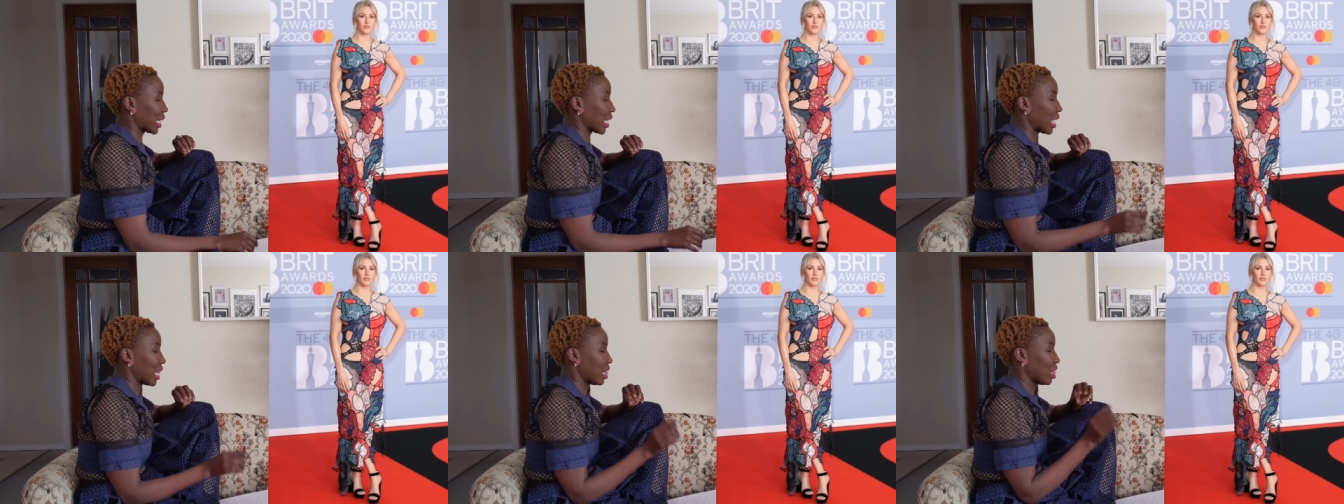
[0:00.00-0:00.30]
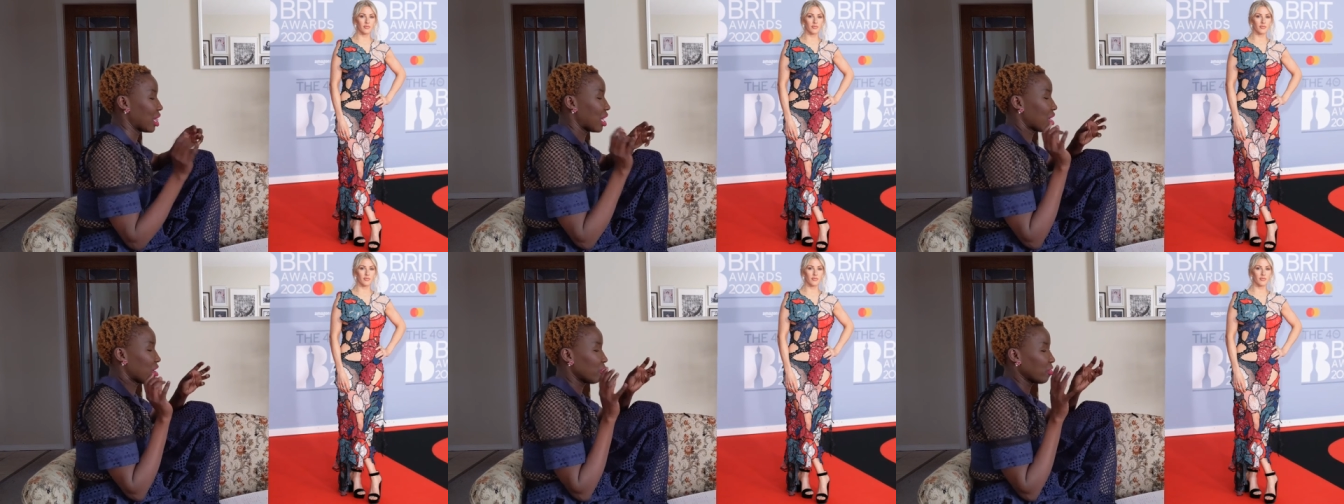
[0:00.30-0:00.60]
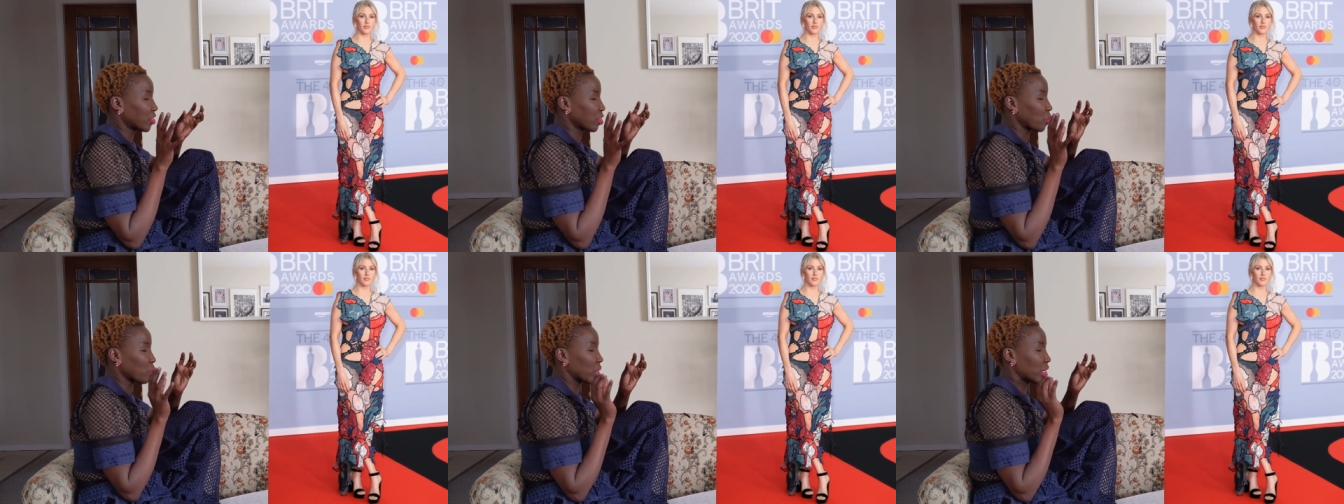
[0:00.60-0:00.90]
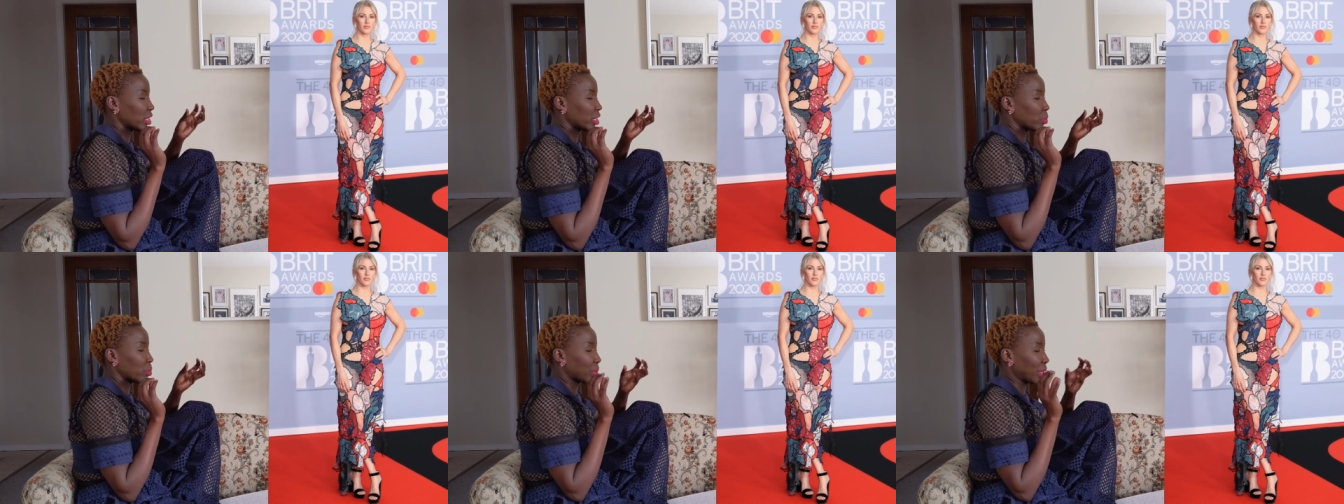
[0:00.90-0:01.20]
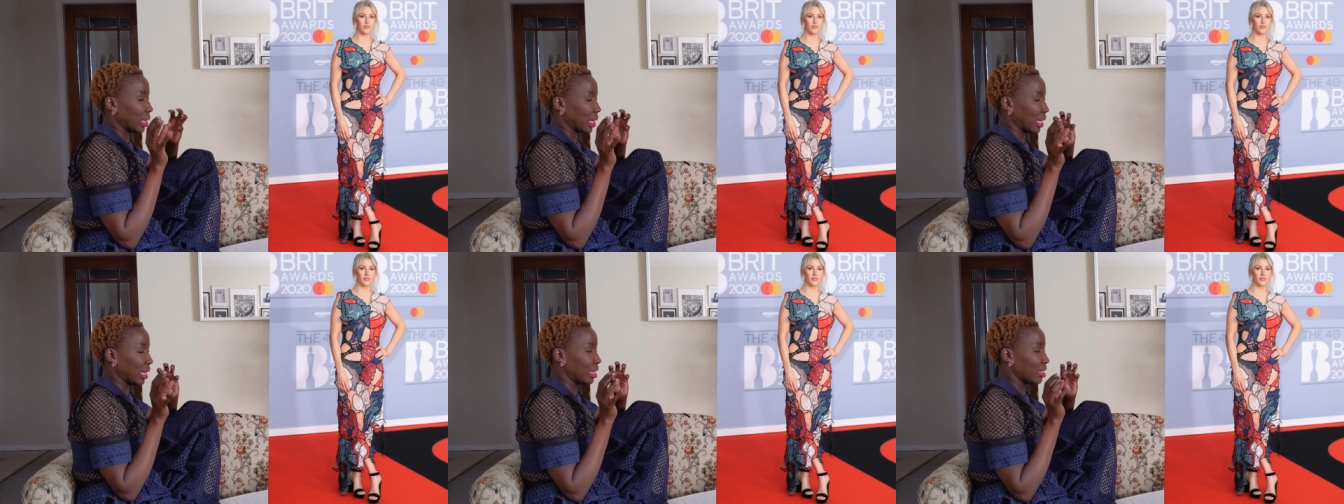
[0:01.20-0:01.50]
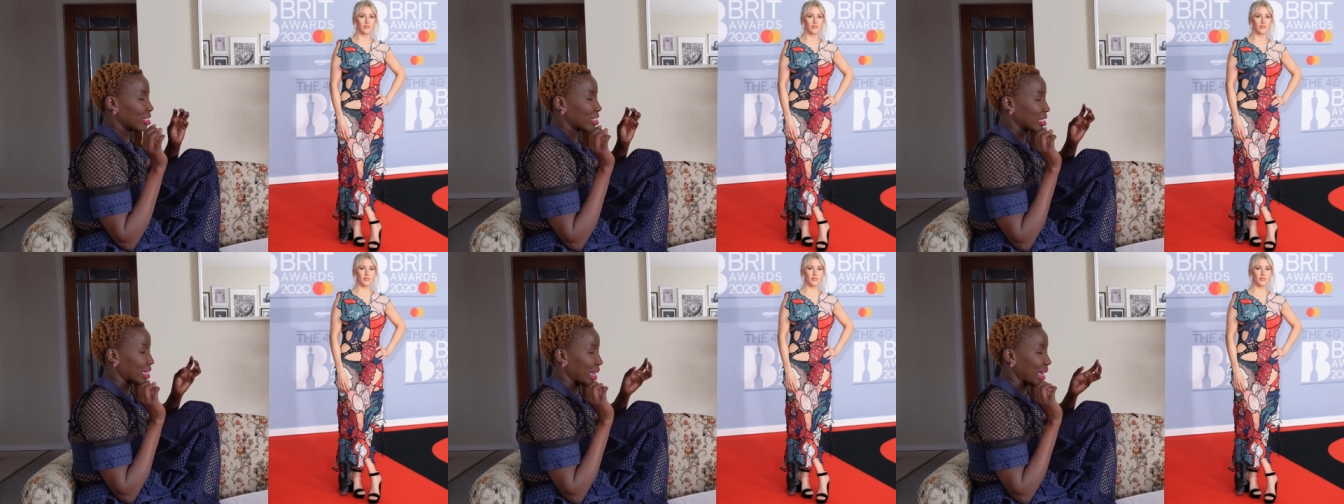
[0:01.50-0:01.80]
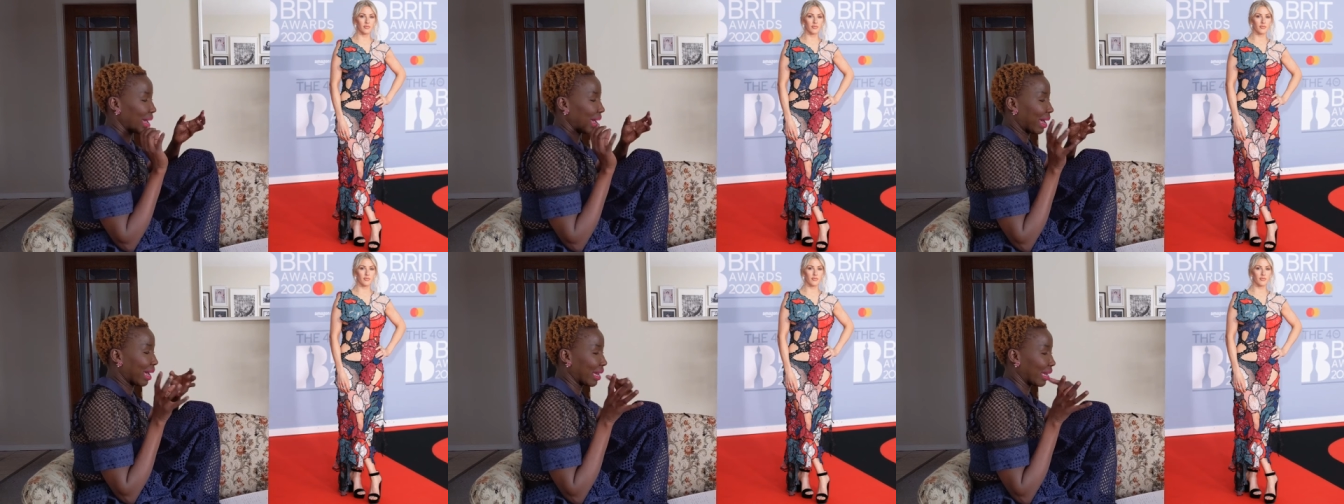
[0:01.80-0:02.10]
and I love the way they place the
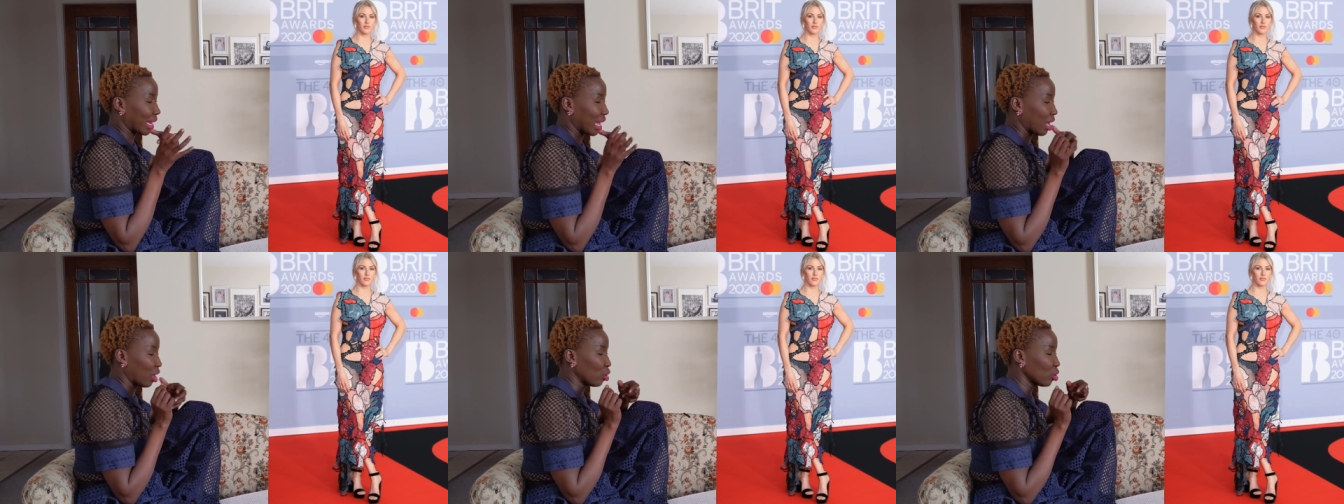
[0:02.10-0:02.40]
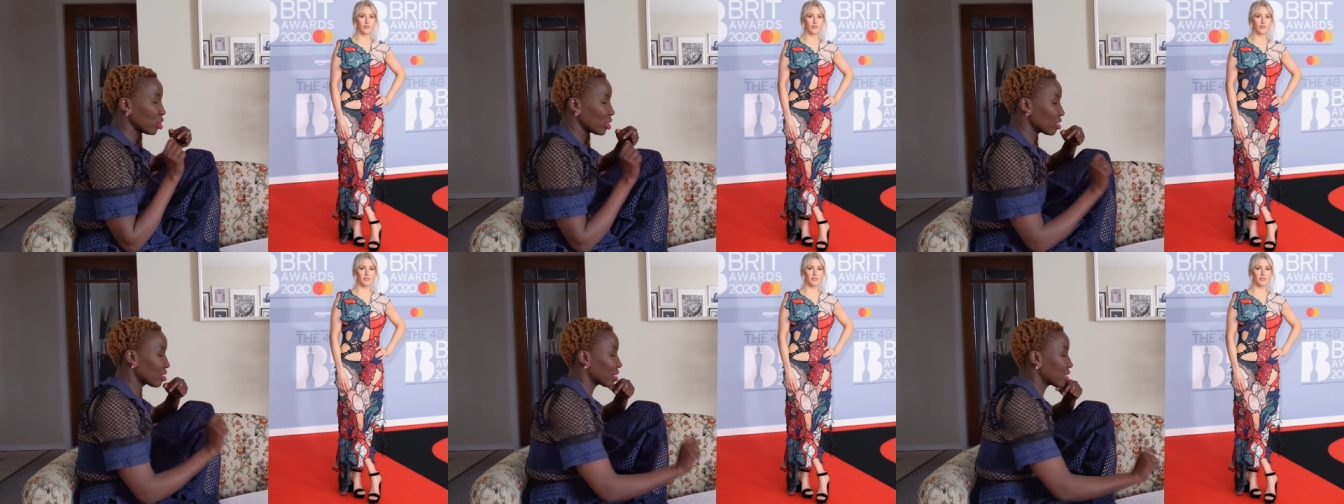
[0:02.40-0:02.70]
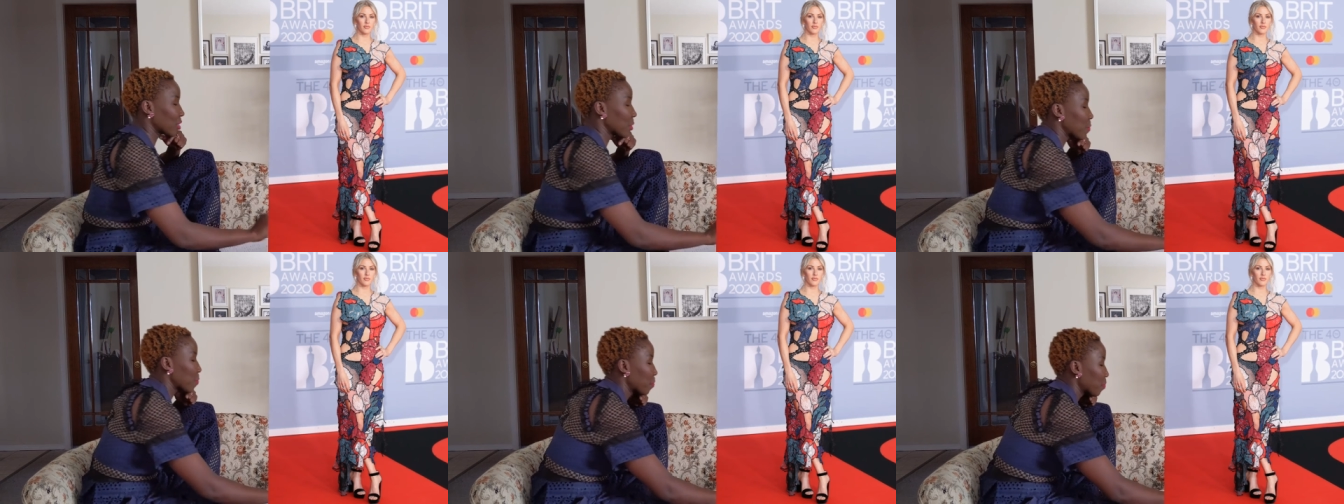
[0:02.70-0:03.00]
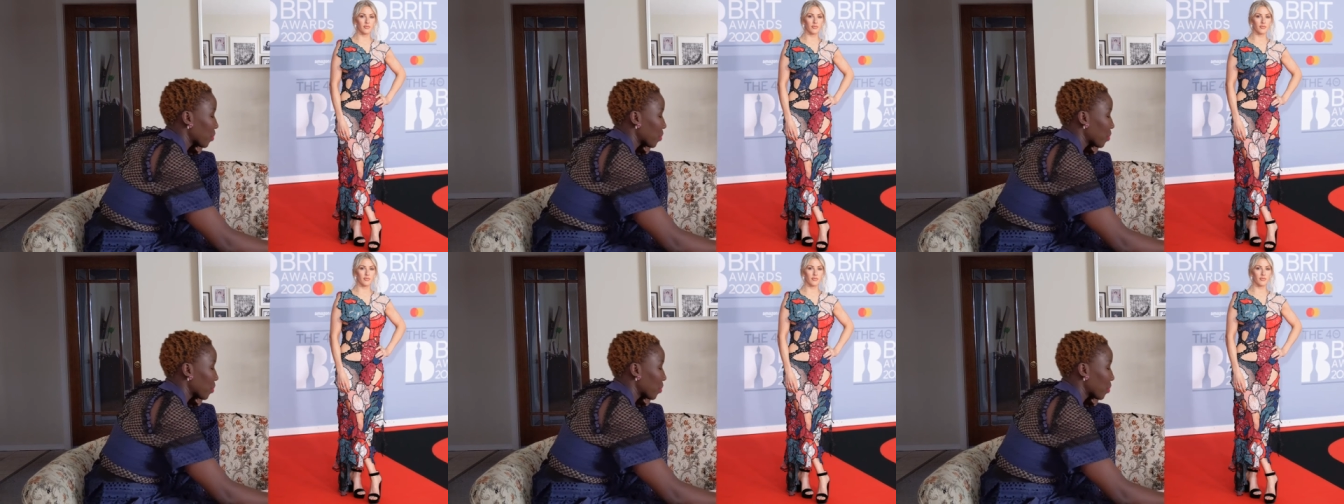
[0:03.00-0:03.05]
cutouts.